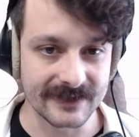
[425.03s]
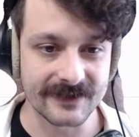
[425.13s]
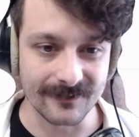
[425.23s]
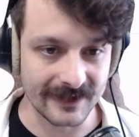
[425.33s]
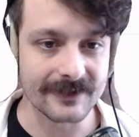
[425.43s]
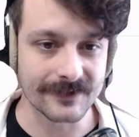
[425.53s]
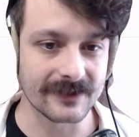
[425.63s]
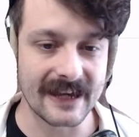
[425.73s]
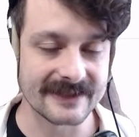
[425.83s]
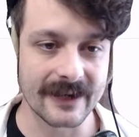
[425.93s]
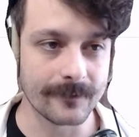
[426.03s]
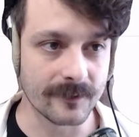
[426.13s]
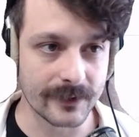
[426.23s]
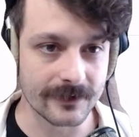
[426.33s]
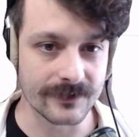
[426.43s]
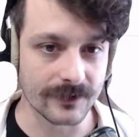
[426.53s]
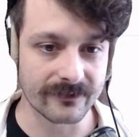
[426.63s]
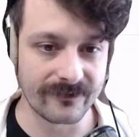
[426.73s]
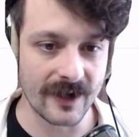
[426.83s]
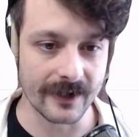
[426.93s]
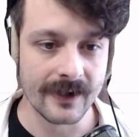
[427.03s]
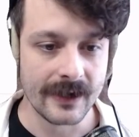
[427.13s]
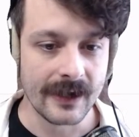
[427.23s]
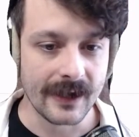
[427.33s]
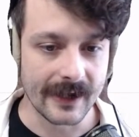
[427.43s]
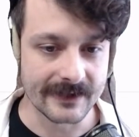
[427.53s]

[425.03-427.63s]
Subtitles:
and to me, this is the last time computers looked fun. And